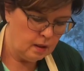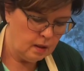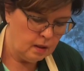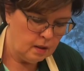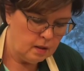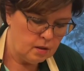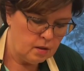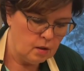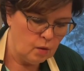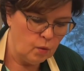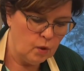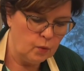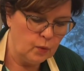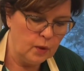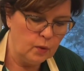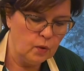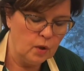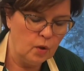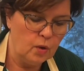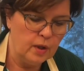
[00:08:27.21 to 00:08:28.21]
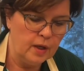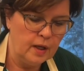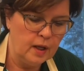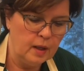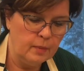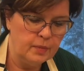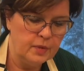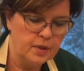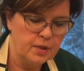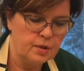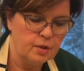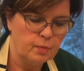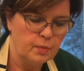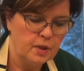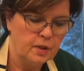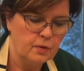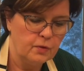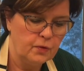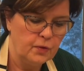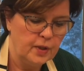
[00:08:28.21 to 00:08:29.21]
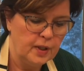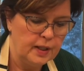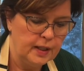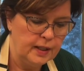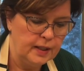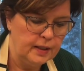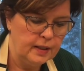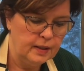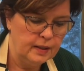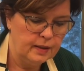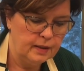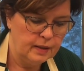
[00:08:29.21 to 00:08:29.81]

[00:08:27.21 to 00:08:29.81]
So when we roll it up, this will be the filling.